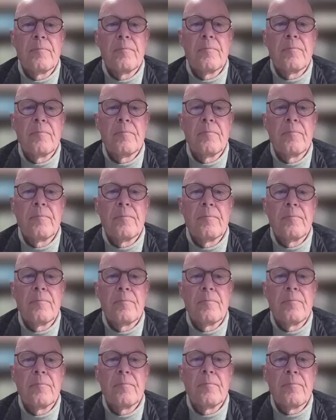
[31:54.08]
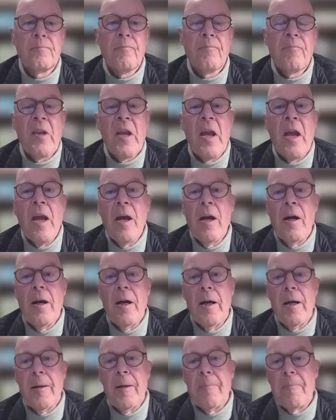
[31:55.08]
Mhm. Mhm.
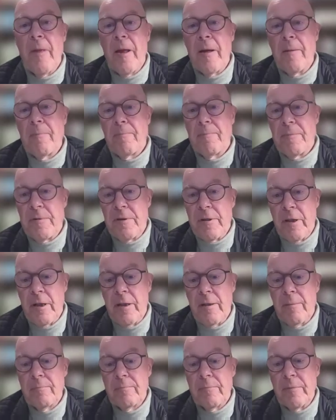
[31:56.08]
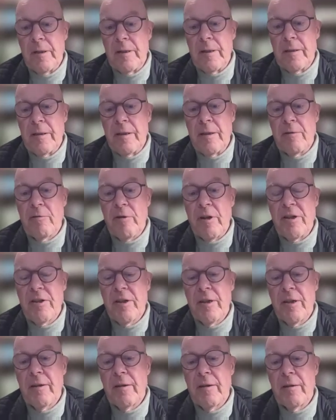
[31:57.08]
And
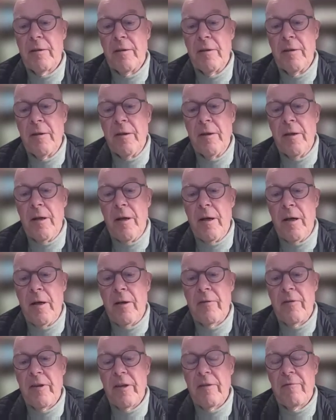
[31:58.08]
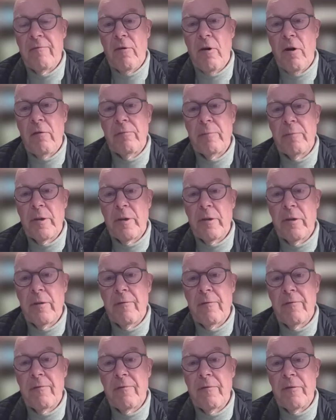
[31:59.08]
addressing the involvement
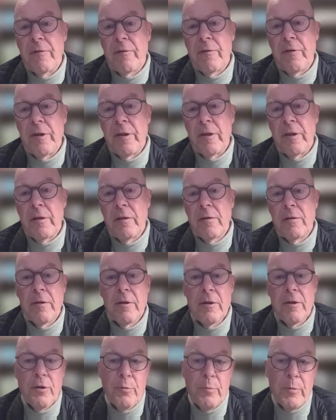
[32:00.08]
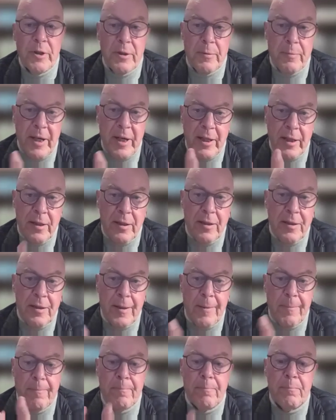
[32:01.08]
of the consumers, making
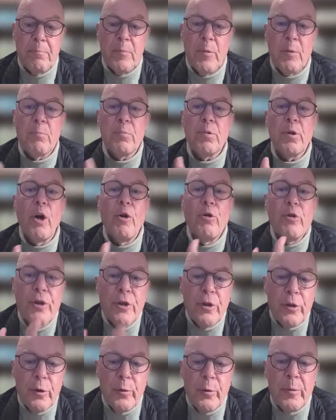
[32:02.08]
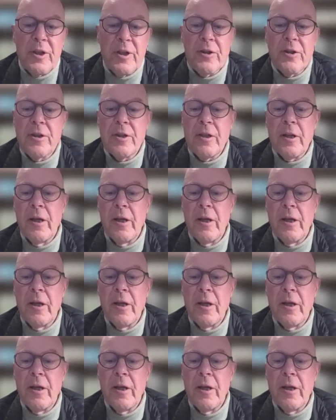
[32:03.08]
them prosumers,